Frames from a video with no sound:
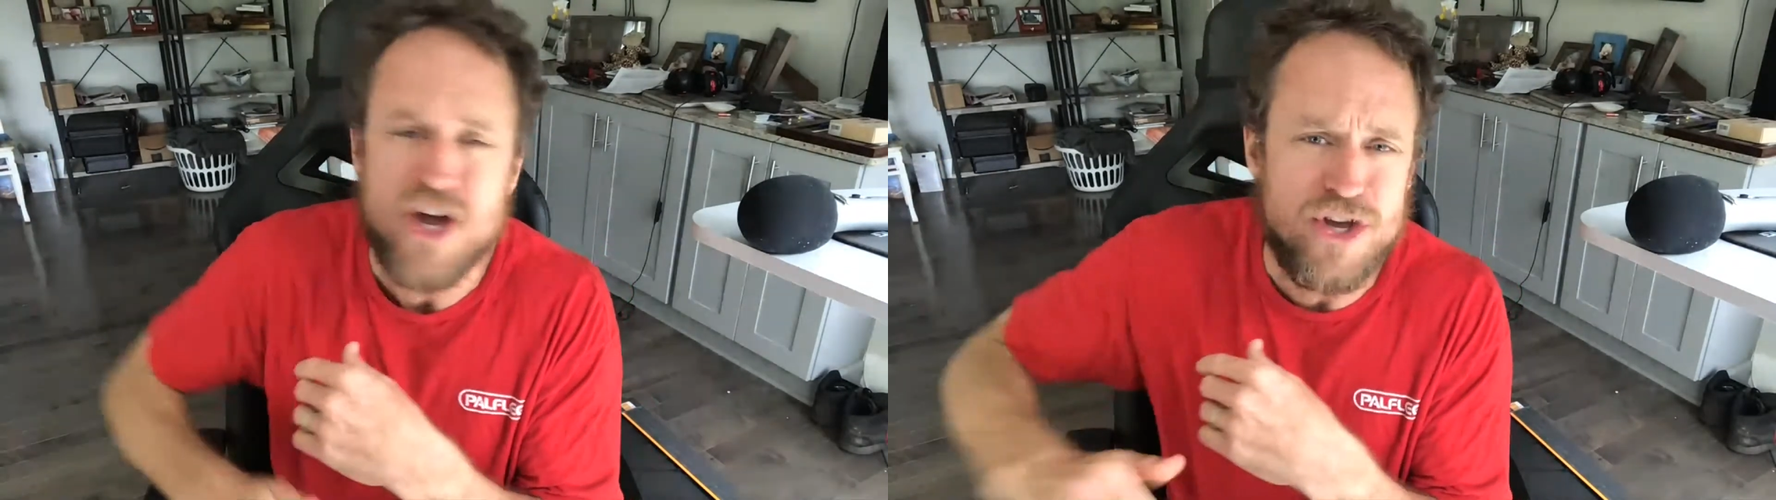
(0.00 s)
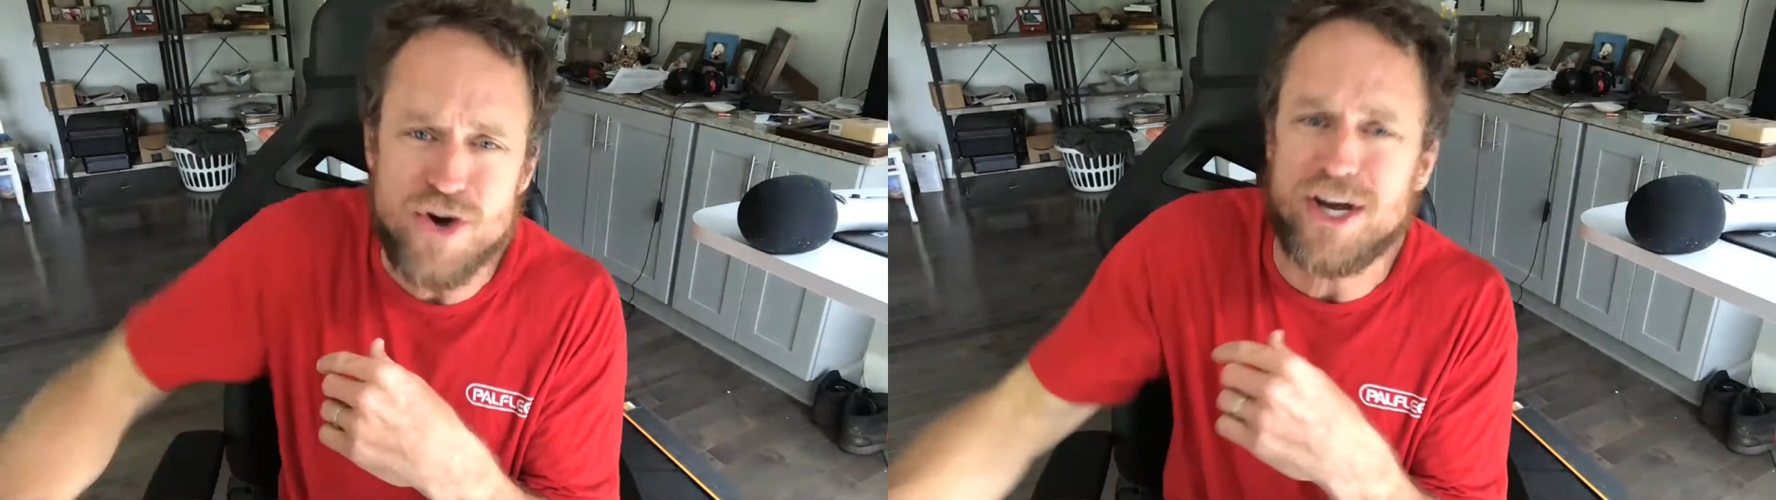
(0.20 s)

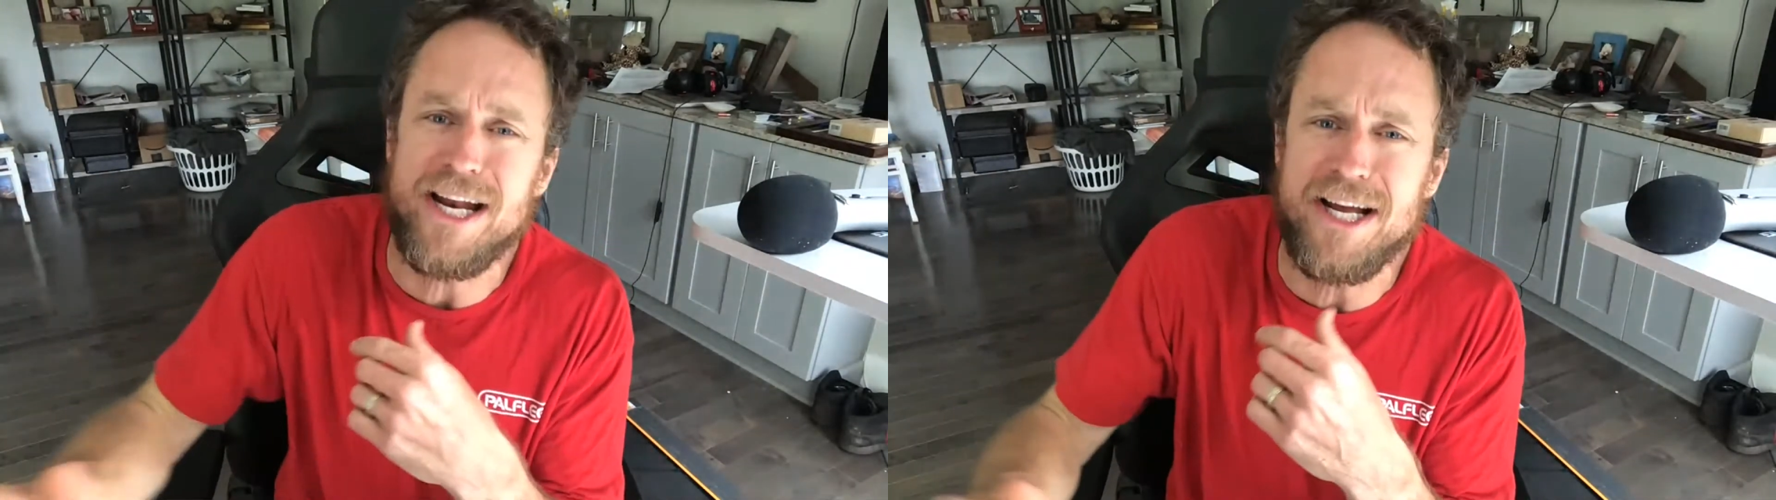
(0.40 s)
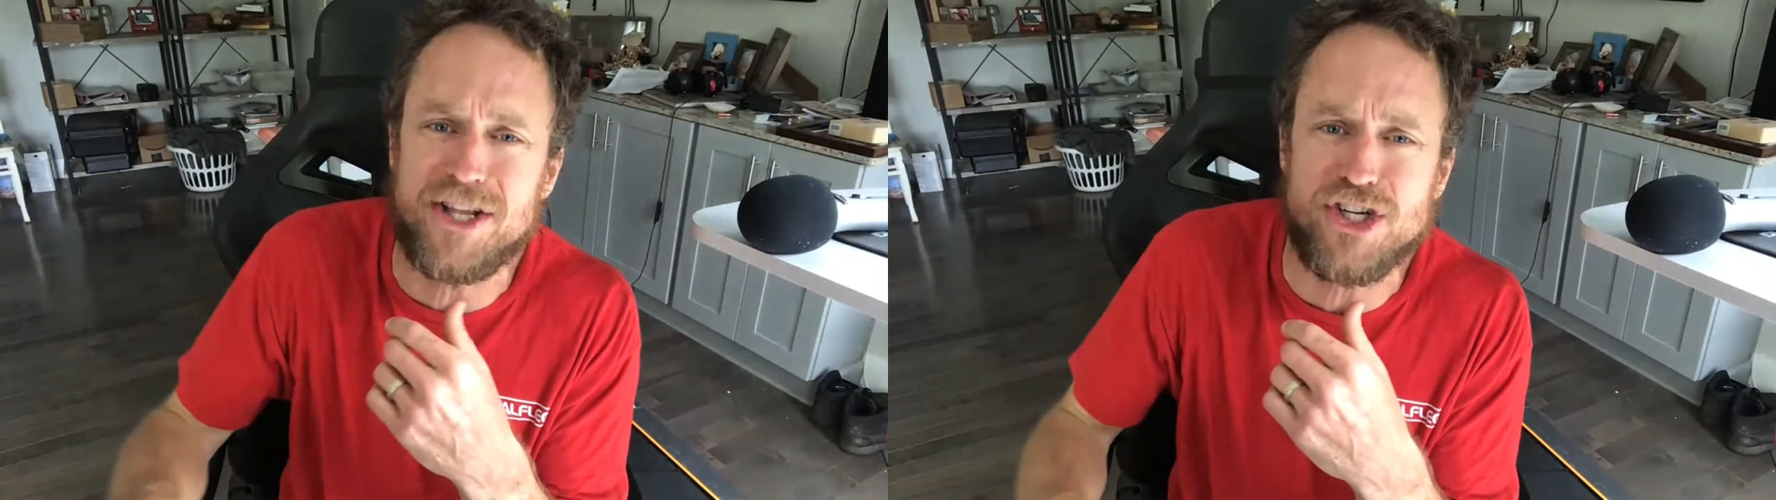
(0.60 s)
You can
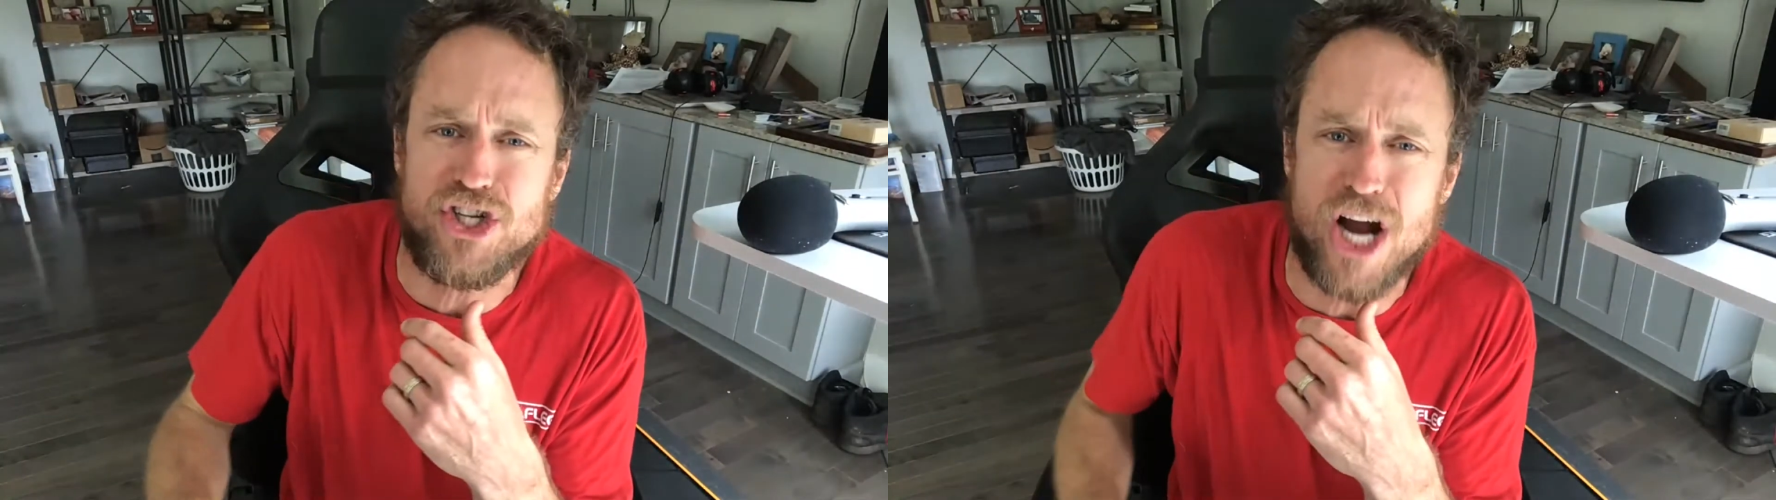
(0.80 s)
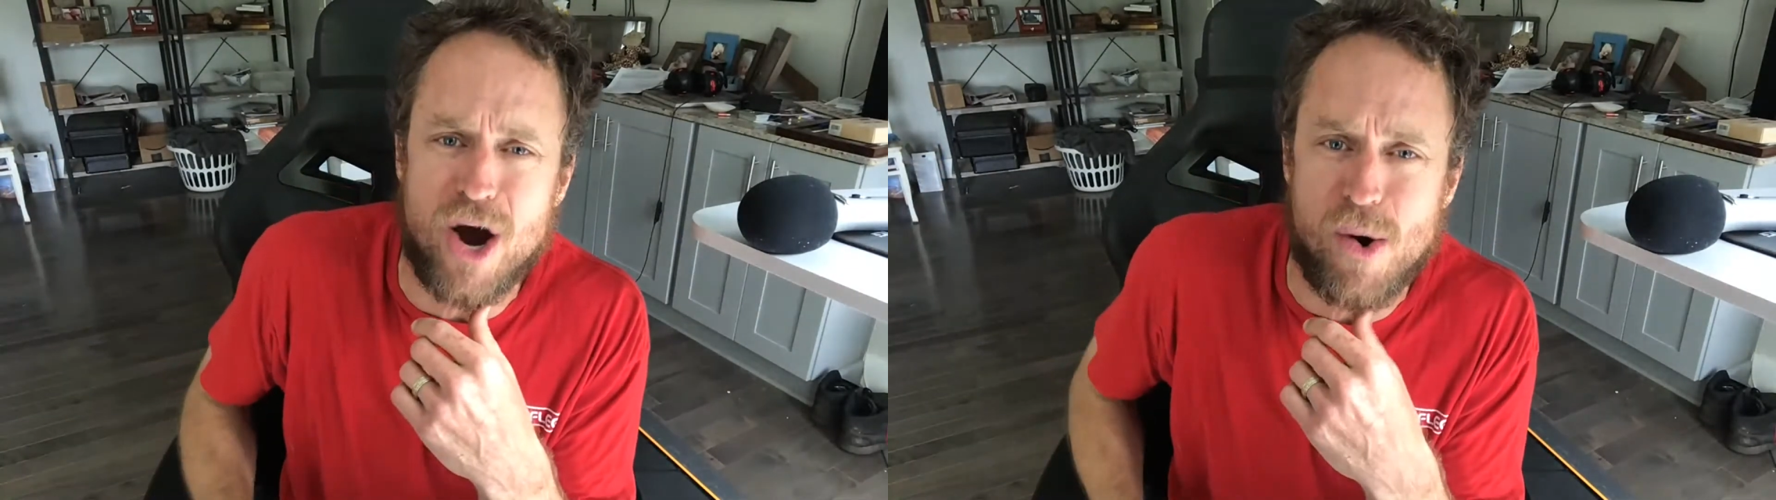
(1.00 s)
hit the
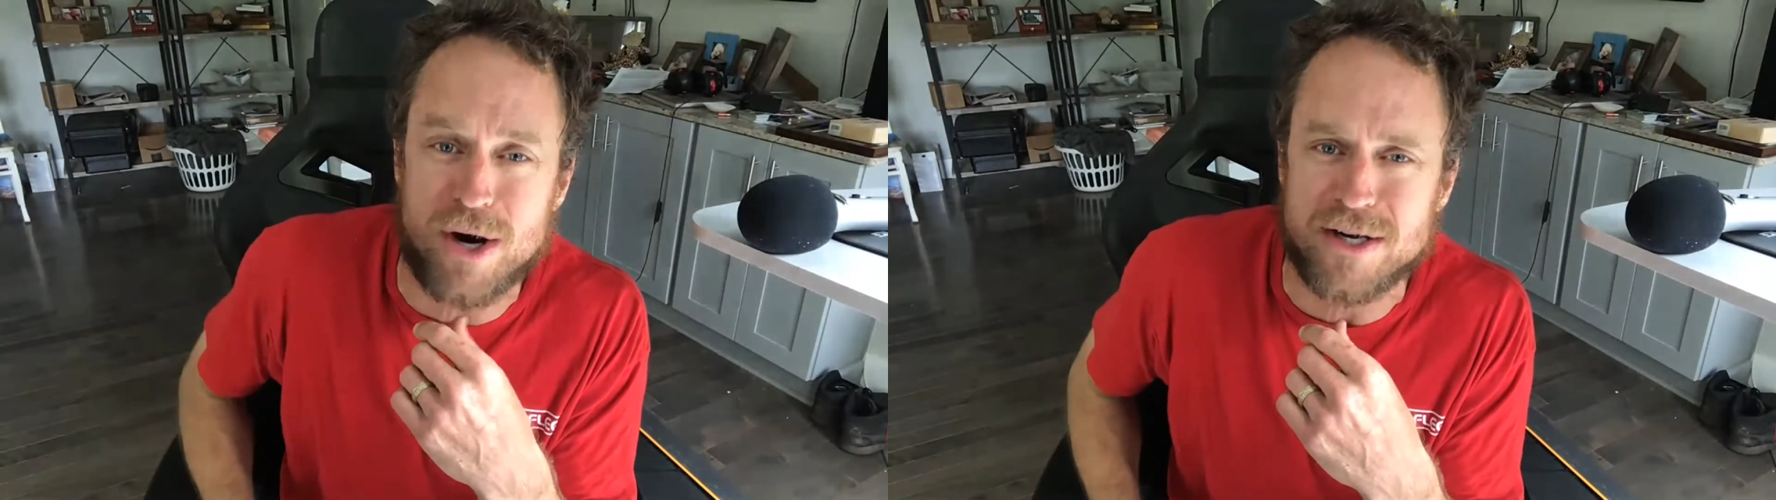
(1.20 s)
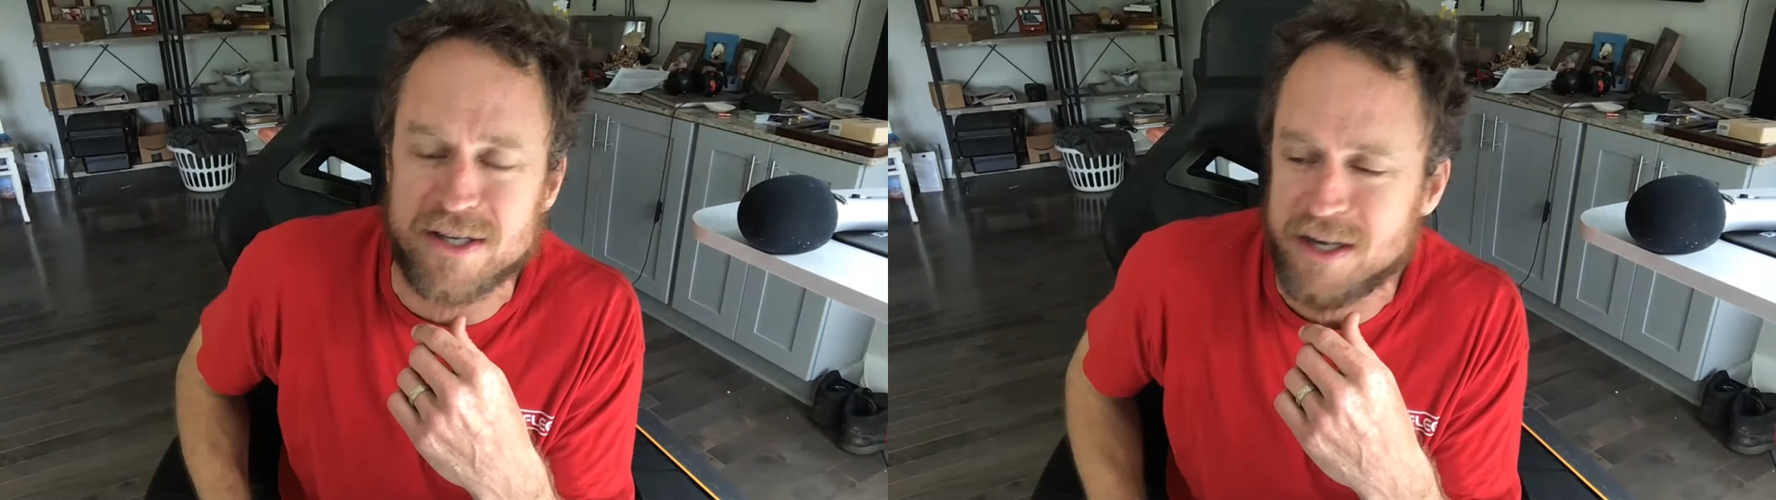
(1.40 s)

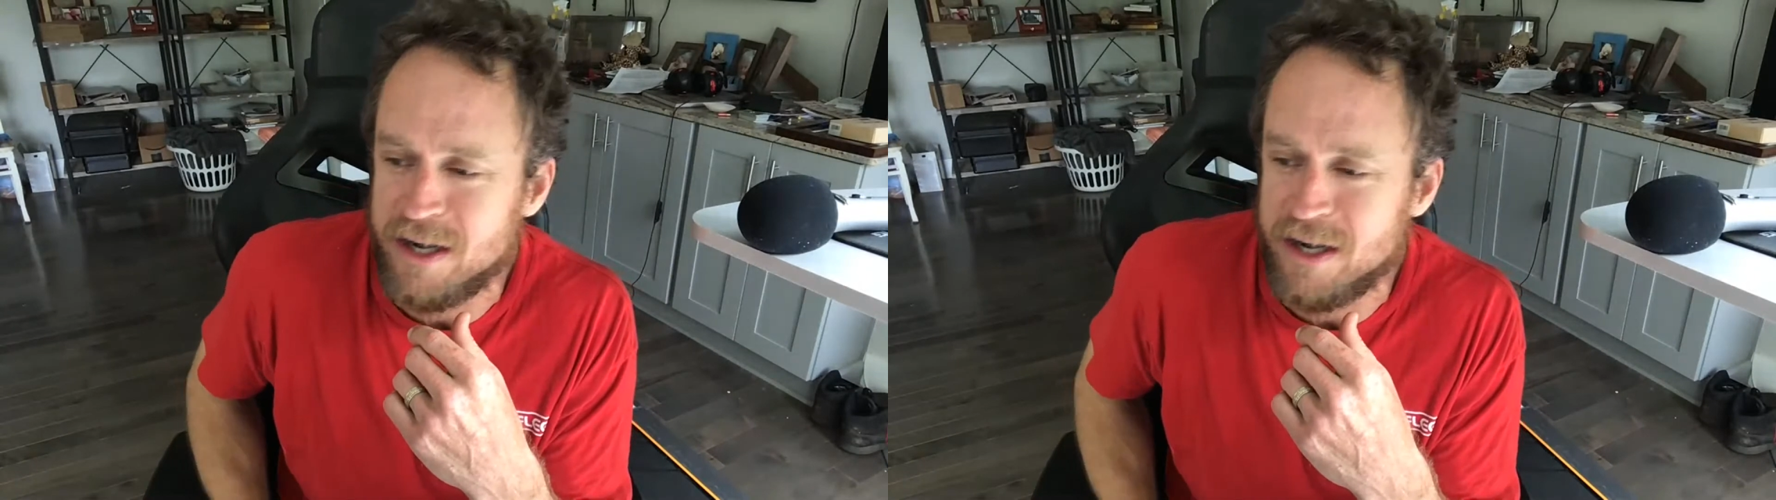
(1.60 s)
showers.